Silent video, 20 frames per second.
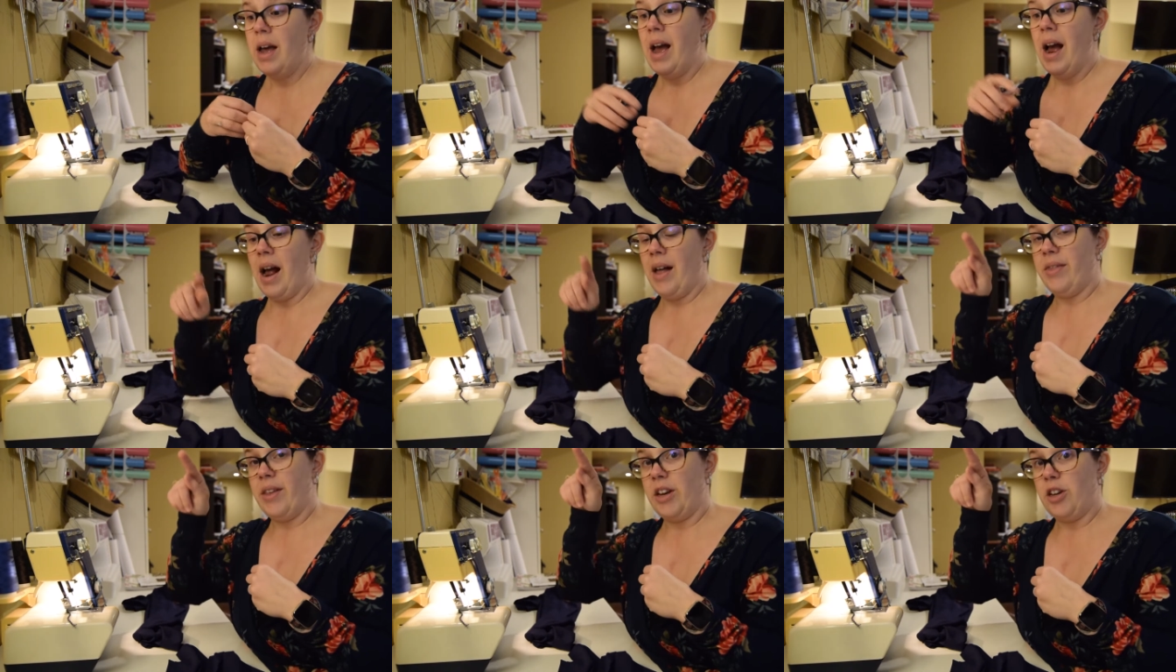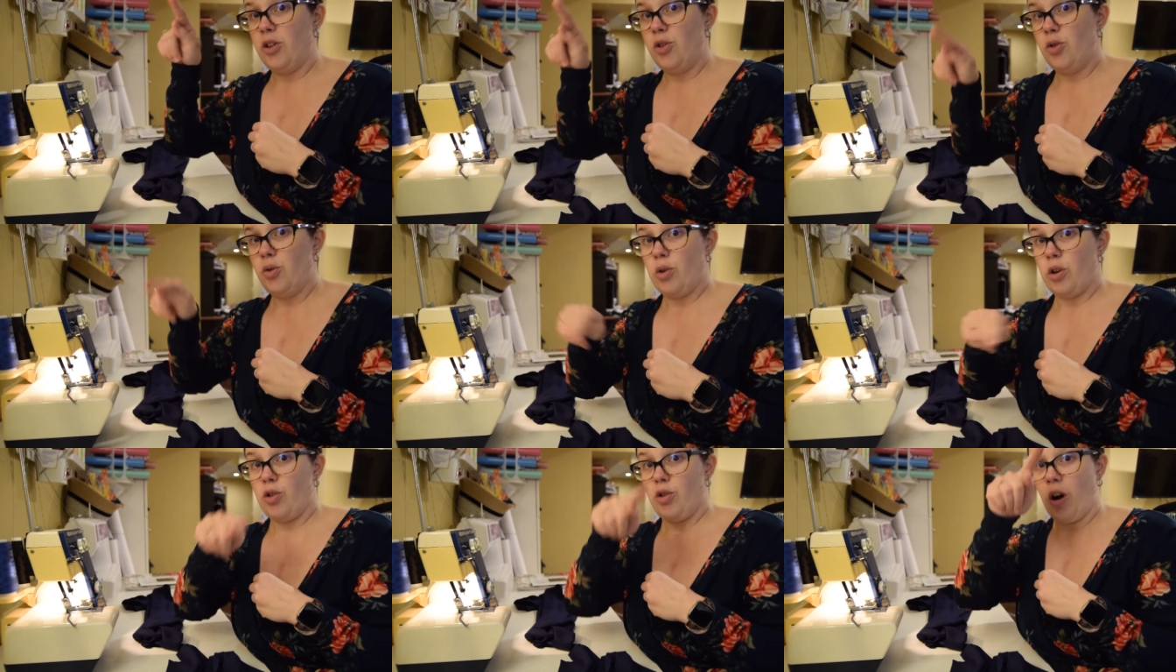and then you
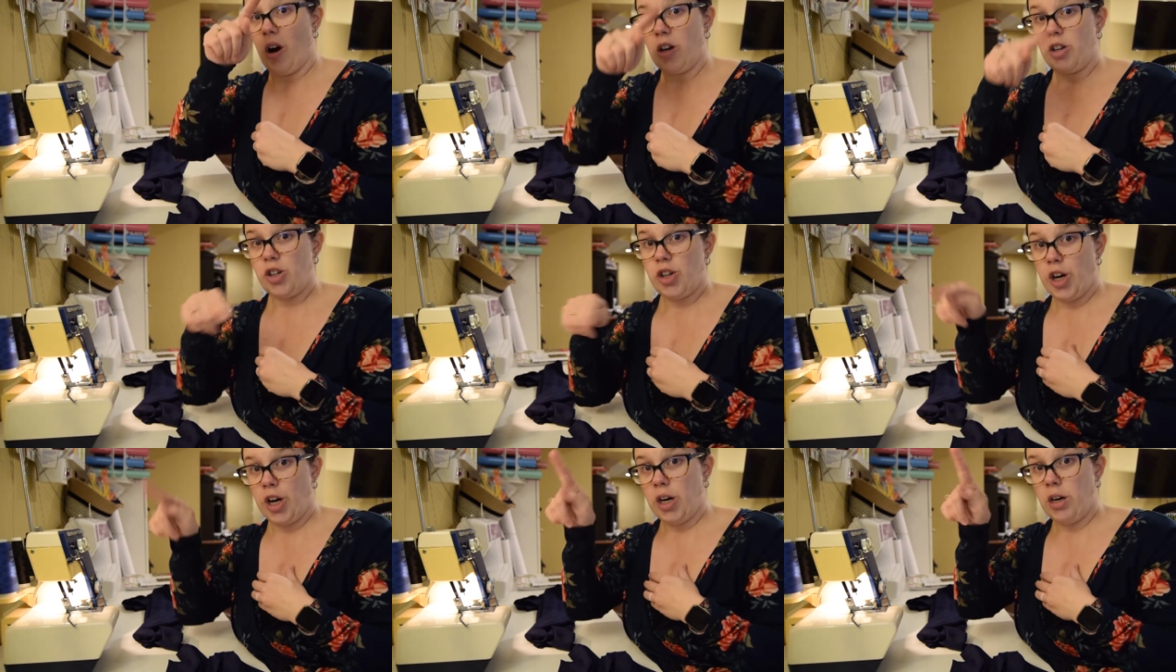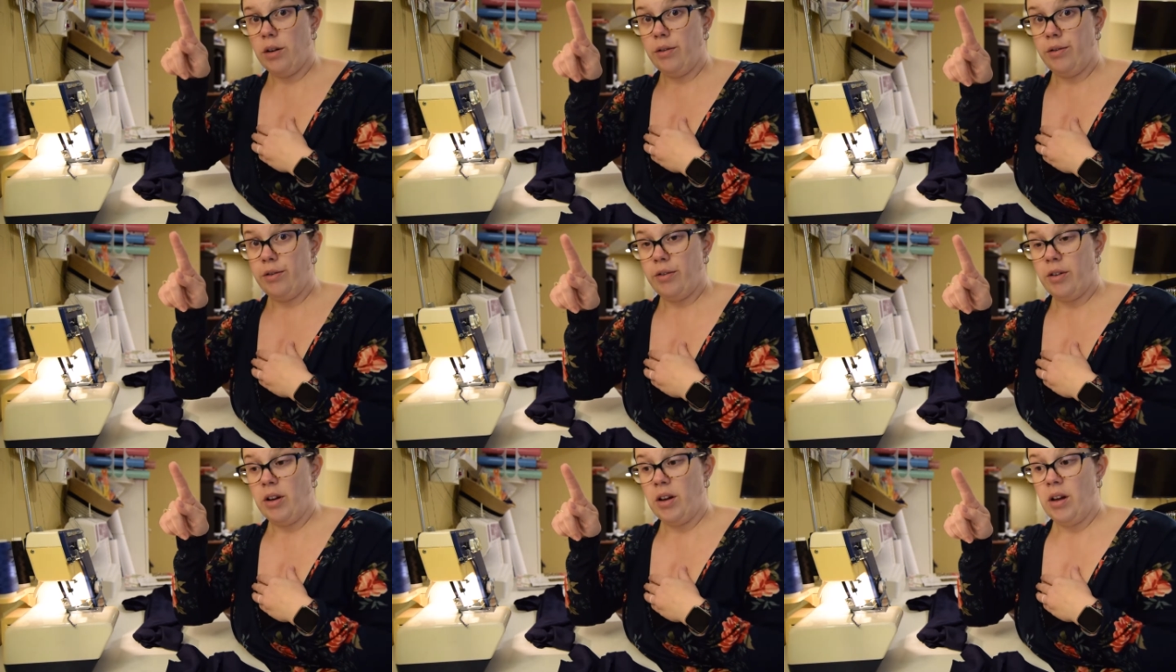do the crotch
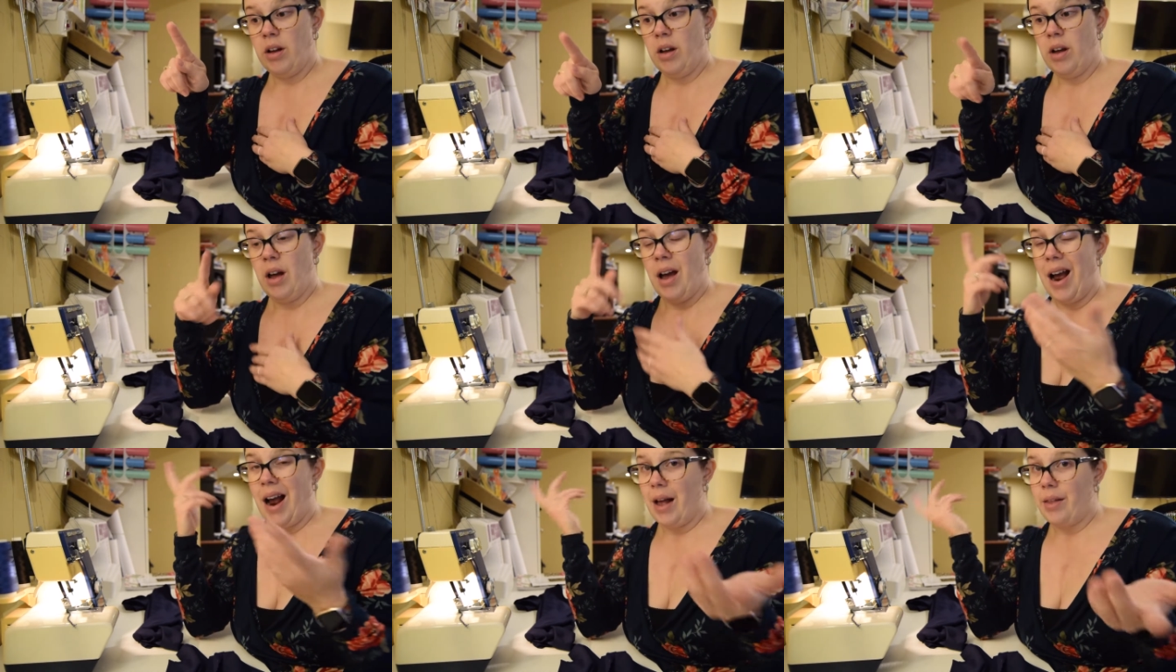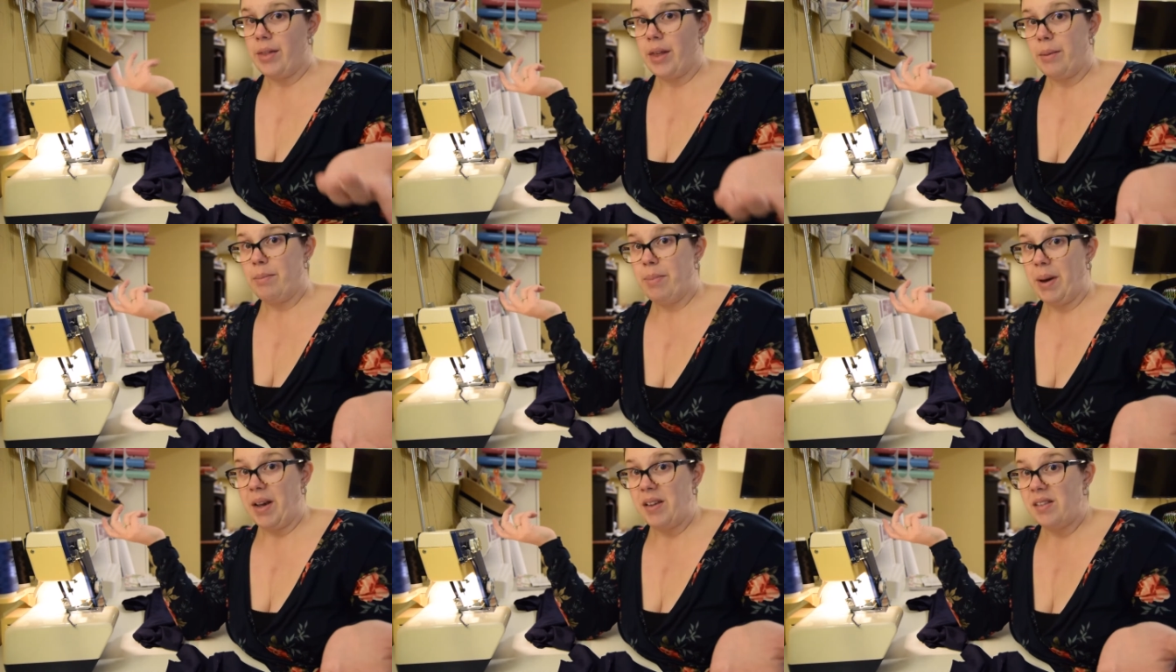curve, and
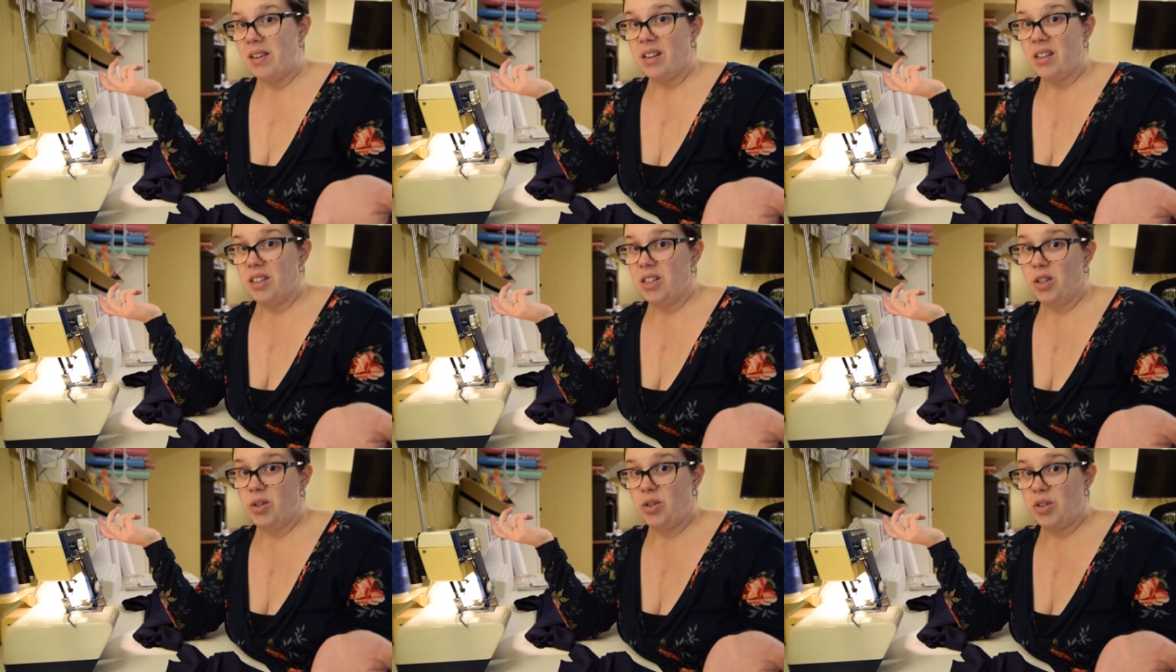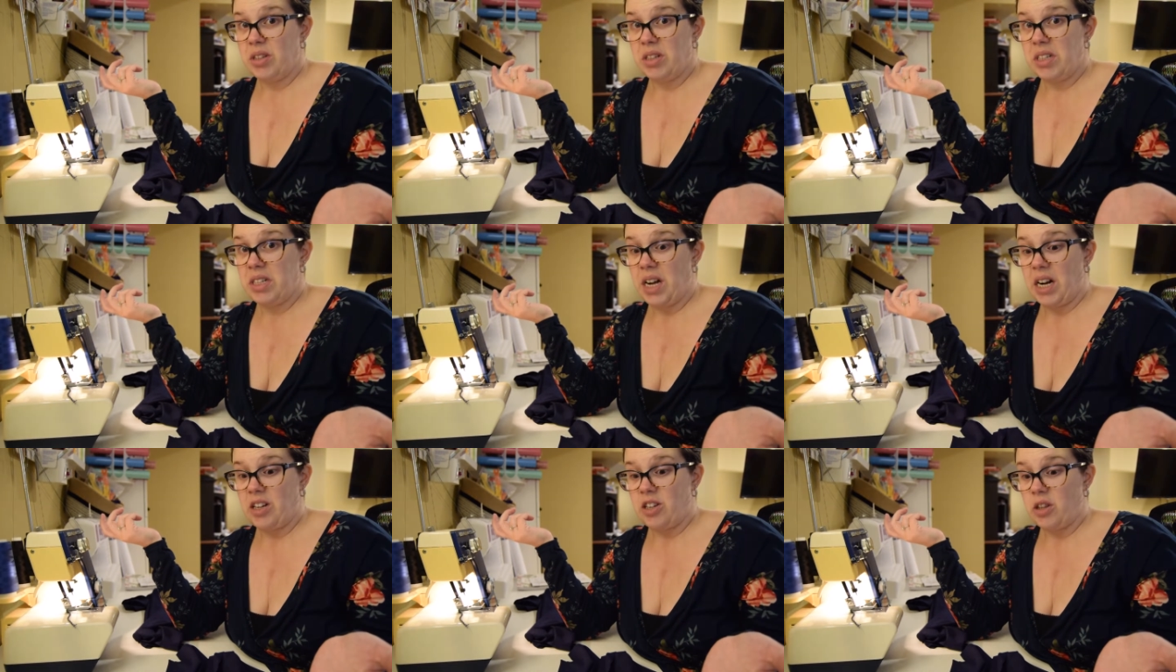then basically you just
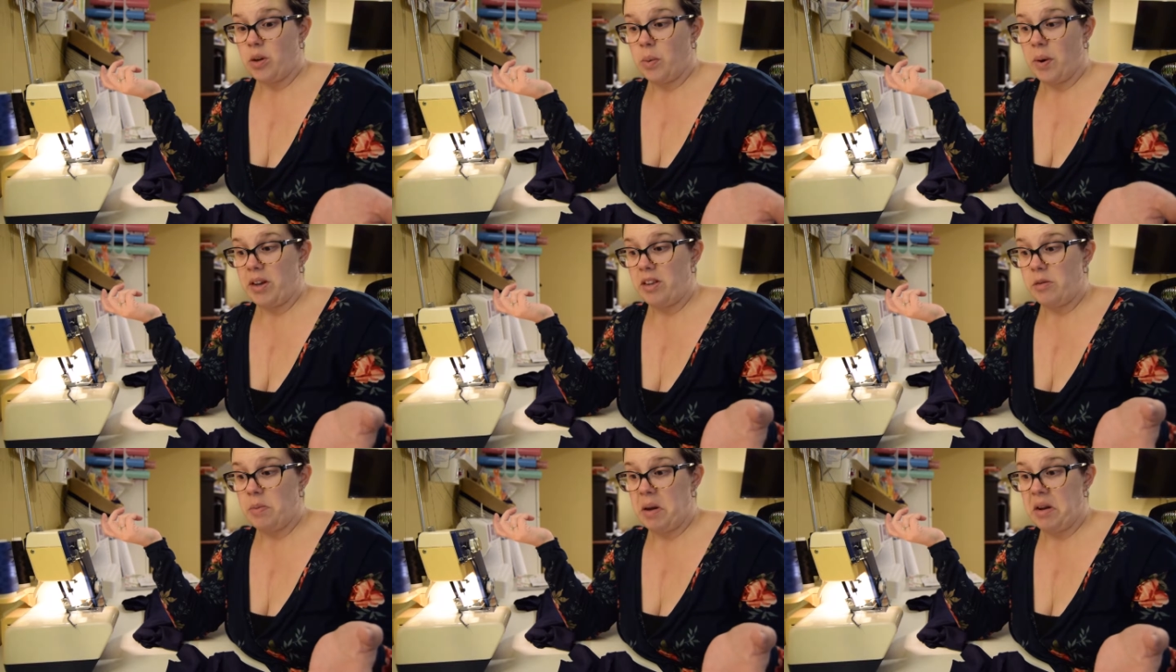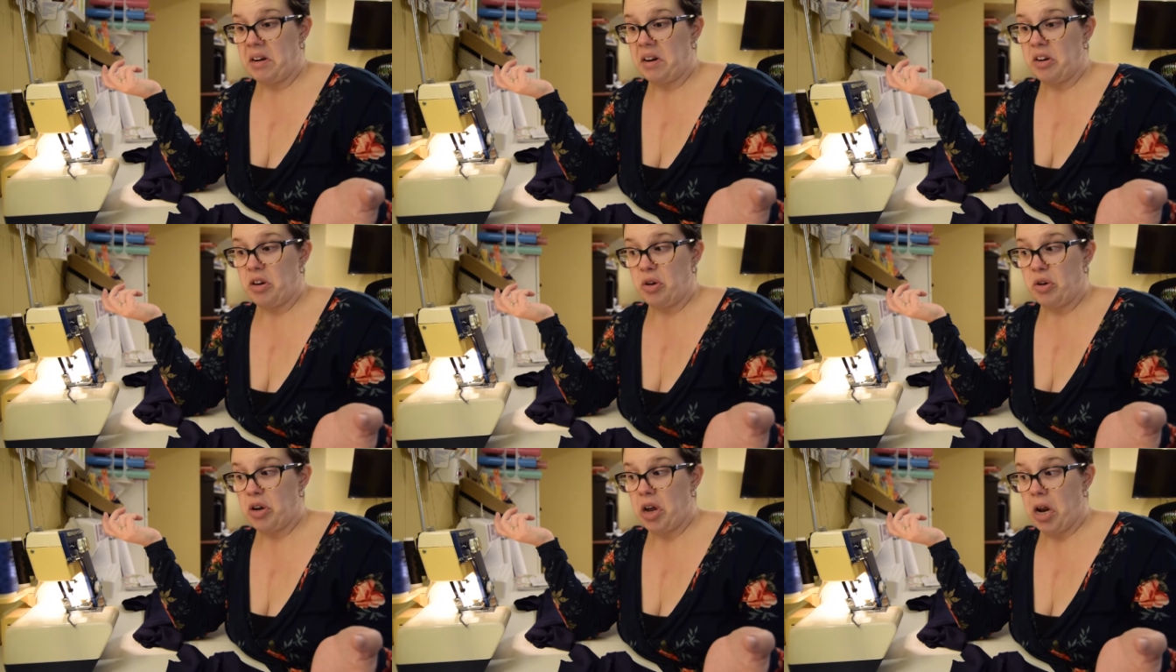attach the waistband and
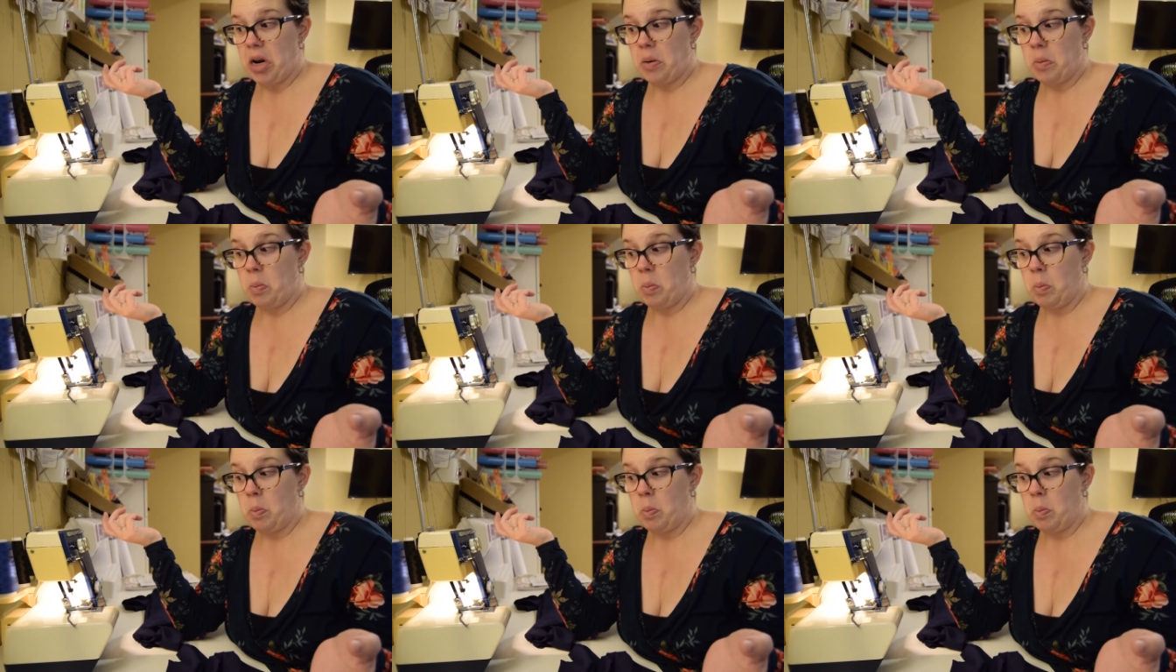you're done.